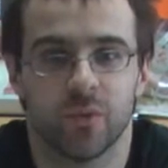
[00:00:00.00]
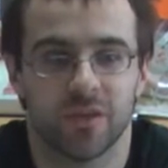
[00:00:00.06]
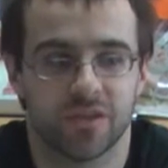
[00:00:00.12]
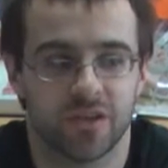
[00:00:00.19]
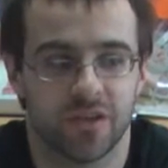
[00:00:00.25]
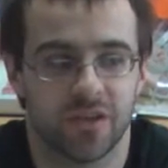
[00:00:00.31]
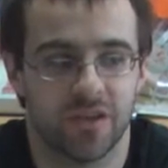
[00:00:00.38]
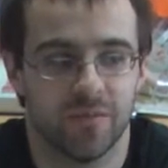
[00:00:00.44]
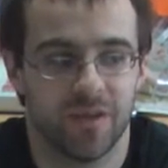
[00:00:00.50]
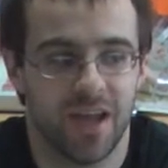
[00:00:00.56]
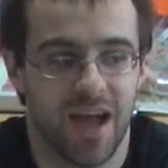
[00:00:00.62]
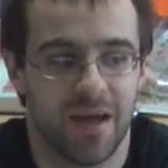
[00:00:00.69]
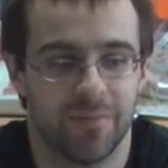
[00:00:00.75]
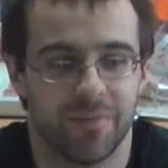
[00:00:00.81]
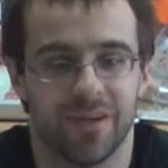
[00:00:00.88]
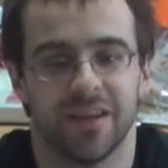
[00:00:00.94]
wasn't going to be
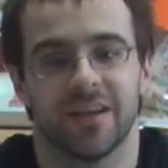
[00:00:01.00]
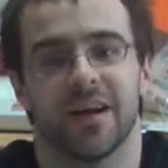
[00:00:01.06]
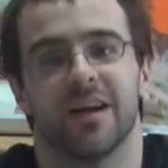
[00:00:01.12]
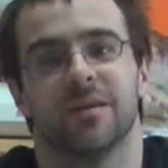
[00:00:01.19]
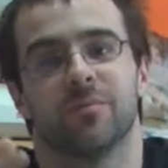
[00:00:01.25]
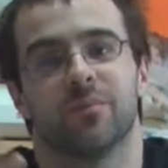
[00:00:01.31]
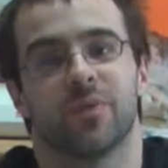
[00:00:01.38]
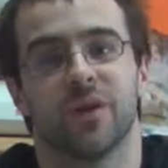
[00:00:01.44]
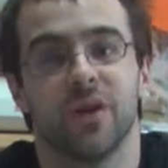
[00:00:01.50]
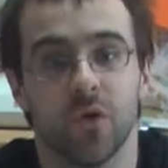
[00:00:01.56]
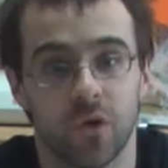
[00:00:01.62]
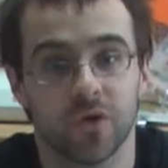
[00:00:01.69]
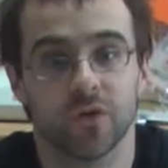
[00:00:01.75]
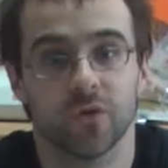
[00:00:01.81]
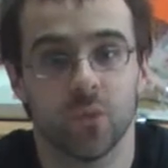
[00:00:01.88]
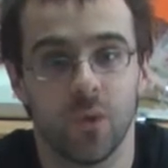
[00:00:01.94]
happening i
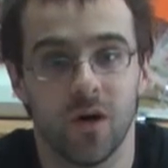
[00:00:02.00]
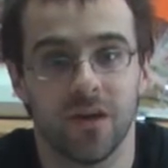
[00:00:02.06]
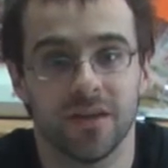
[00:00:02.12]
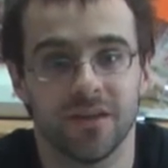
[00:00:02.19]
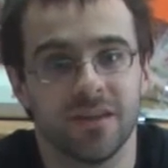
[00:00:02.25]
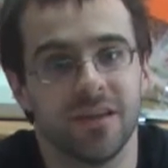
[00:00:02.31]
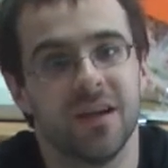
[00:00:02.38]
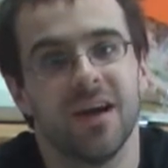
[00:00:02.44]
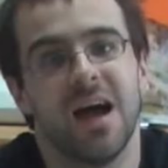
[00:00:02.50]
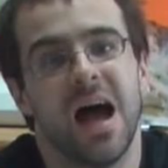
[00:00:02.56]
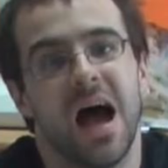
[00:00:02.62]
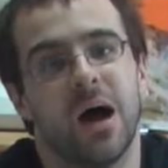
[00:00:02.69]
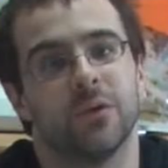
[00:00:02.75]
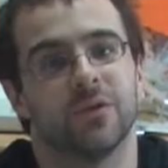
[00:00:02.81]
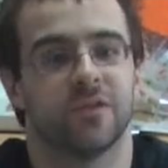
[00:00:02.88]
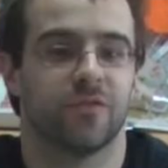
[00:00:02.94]
pre-ordered one
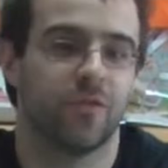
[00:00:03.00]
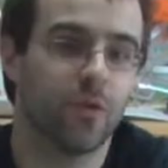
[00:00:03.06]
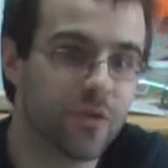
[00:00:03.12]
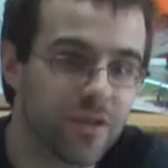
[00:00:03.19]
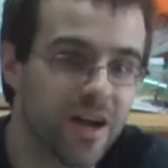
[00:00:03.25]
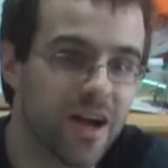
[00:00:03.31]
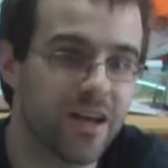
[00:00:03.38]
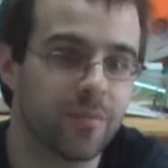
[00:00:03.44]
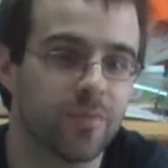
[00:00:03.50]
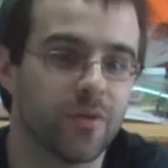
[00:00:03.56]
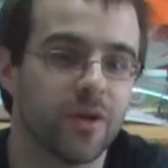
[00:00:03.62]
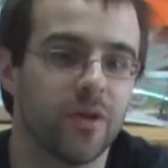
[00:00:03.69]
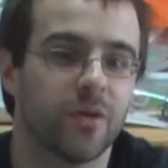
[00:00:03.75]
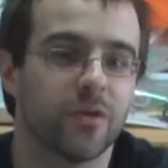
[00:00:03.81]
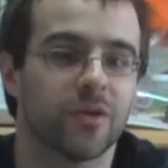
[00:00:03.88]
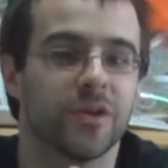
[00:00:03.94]
i was the fourth guy to
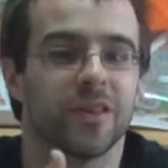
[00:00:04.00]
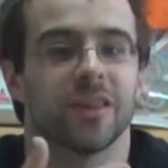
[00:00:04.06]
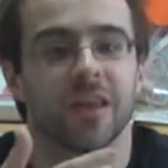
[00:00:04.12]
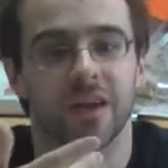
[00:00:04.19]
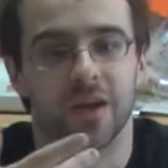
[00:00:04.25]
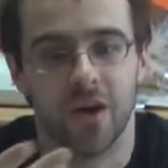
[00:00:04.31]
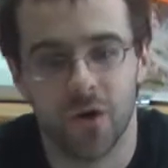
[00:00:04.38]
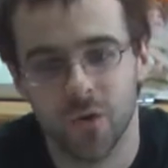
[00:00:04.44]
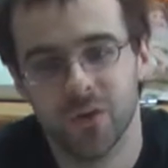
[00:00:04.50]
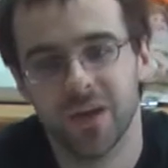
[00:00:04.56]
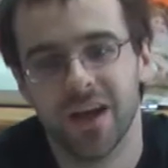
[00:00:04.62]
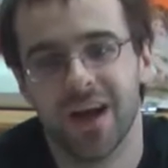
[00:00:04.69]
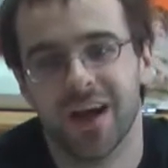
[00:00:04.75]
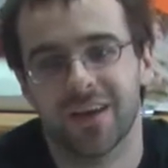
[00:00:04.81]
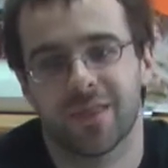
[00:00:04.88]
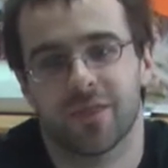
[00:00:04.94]
pre-order it they only
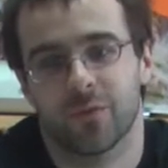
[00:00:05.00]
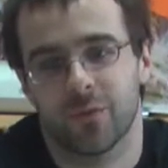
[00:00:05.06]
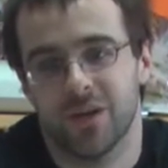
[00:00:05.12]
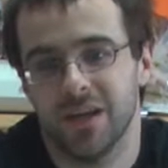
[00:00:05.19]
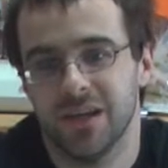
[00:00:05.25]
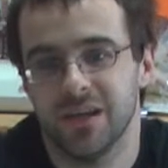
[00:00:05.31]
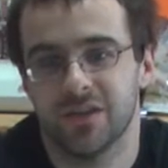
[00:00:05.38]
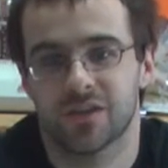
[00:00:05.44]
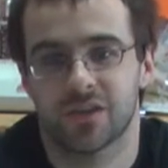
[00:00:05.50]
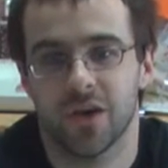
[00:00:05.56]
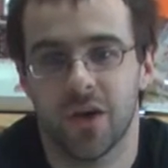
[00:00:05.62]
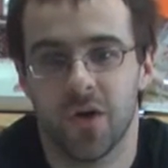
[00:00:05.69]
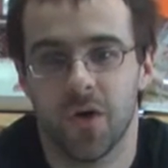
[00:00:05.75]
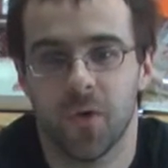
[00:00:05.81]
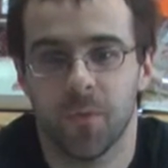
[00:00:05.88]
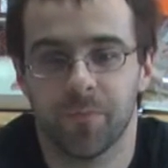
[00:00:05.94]
got three
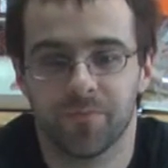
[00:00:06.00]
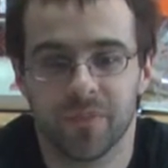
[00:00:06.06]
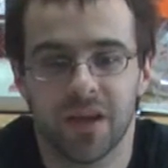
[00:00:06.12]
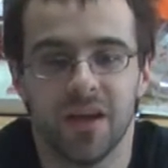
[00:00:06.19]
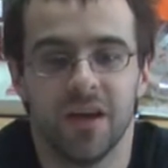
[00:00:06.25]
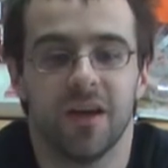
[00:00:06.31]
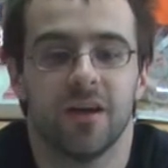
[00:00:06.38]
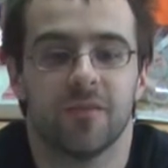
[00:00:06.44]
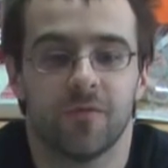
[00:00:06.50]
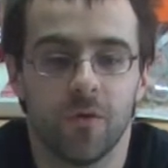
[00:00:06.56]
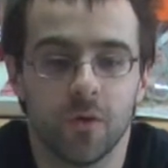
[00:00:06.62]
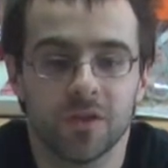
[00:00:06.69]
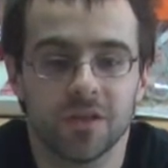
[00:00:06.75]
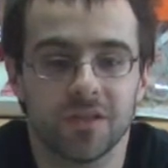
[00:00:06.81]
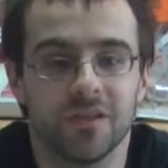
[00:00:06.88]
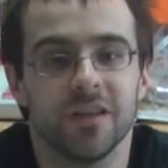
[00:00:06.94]
so
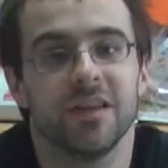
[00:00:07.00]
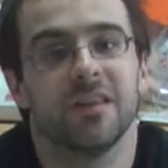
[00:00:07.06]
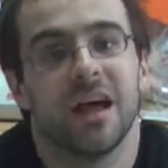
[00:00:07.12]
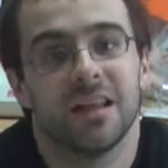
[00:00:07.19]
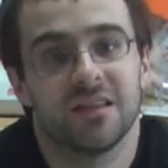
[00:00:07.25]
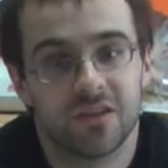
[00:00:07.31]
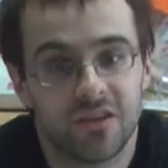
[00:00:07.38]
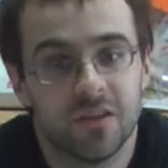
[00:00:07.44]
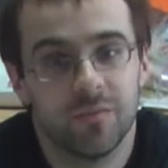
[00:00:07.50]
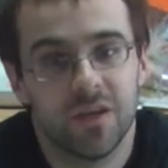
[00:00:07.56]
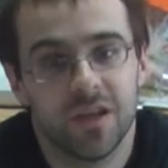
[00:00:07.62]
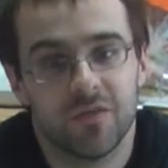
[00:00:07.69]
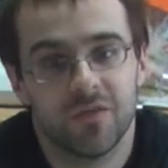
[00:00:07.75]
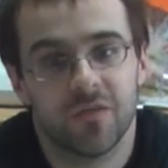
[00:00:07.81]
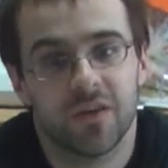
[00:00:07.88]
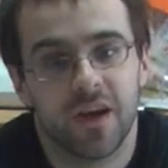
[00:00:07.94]
Fortunately, that's going to be
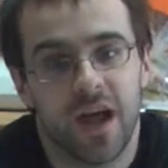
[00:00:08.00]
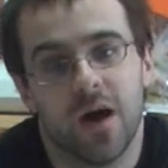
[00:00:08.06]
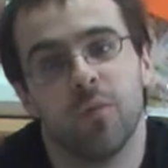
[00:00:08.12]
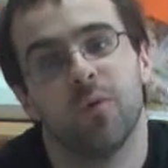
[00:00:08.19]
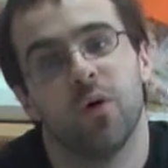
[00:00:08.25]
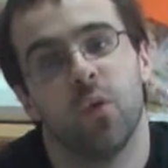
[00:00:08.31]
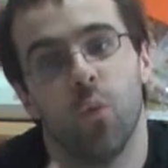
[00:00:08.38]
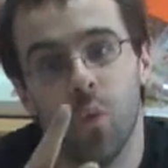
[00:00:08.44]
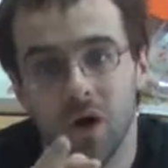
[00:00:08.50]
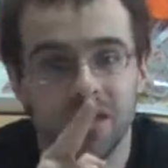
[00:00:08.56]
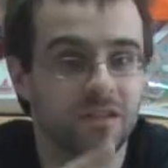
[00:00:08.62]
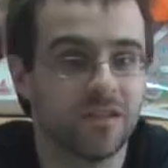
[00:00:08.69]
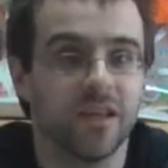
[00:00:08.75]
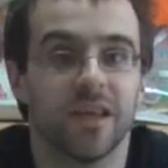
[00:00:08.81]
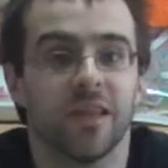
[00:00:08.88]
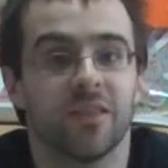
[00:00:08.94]
it for now, but
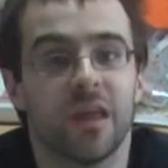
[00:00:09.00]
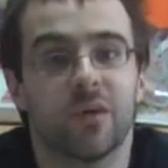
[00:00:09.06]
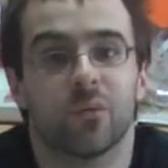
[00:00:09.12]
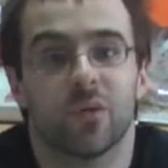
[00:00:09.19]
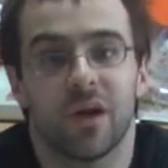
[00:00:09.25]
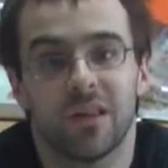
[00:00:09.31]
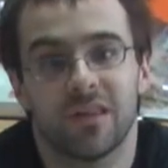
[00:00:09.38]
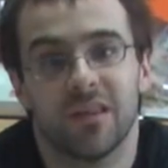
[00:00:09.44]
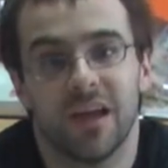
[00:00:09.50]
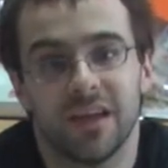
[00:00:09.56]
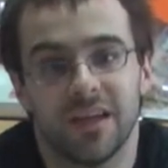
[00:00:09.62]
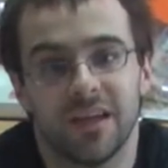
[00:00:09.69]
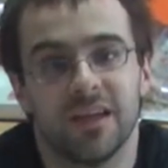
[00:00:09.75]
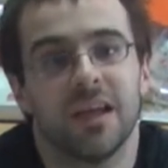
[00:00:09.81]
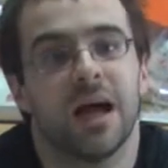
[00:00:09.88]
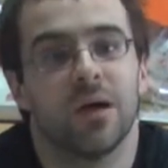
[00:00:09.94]
once I get that Wraith Knight
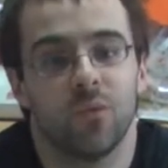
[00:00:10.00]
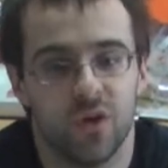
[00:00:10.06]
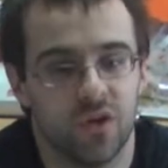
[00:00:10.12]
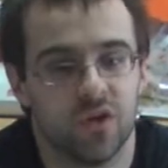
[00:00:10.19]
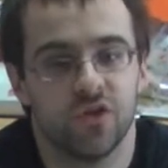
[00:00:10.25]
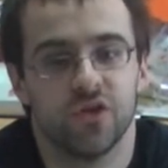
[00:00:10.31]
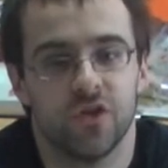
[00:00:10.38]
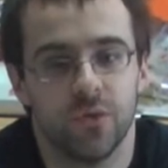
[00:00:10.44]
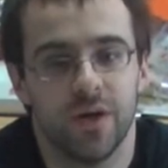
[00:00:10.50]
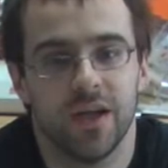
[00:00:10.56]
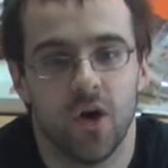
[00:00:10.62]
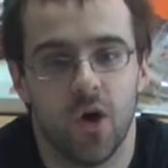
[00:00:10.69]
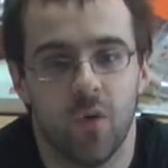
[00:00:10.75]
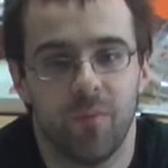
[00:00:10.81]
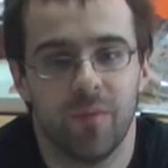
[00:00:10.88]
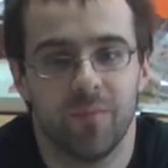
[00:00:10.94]
in, I will do a
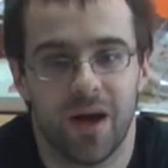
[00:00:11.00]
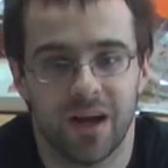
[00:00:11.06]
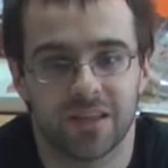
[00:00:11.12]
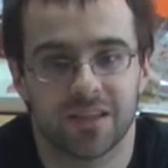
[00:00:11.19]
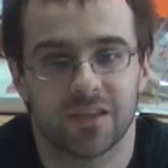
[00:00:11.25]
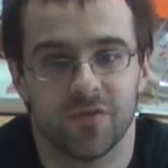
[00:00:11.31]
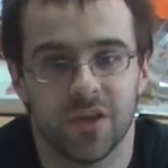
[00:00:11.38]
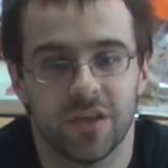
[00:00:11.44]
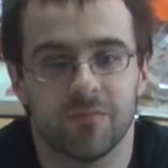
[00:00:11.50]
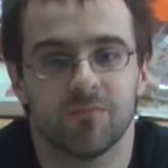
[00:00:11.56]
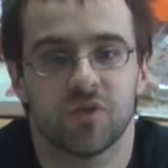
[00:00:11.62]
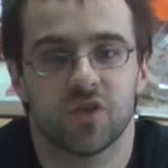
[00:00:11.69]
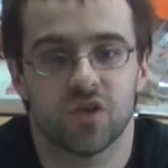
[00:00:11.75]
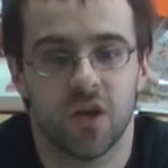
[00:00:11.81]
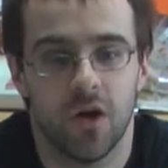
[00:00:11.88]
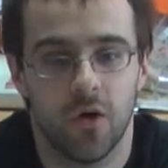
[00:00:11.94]
open box of it.
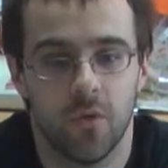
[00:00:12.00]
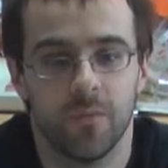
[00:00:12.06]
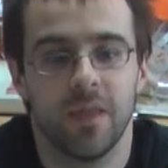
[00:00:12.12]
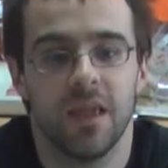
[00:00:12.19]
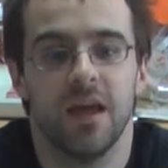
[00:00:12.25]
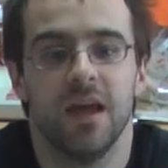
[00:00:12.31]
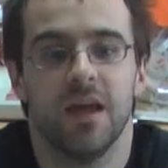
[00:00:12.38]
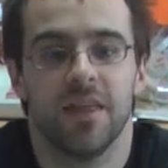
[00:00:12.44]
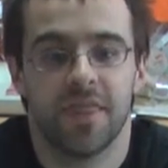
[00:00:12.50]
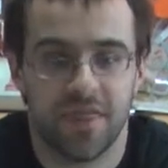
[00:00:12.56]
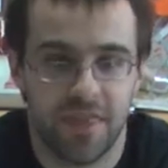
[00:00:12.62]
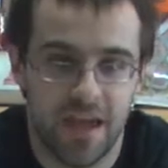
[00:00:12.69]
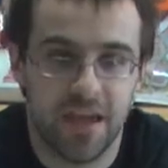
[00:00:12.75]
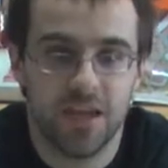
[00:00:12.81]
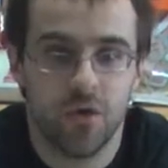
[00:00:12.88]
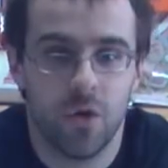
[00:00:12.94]
So,
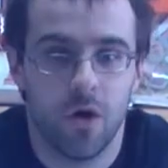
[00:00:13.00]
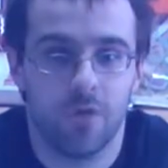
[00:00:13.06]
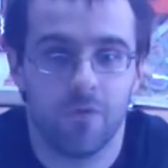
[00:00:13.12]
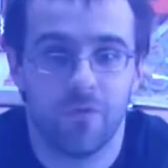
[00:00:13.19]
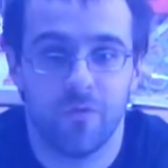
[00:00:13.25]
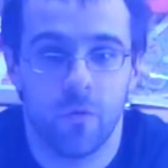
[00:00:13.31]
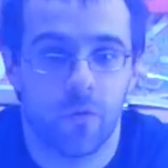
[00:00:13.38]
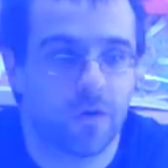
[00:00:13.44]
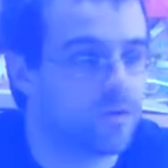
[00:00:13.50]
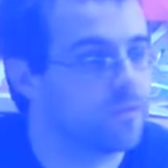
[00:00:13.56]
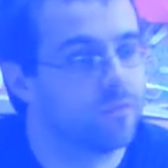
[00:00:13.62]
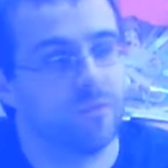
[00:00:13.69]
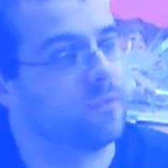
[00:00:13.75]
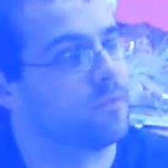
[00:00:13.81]
thank you all for...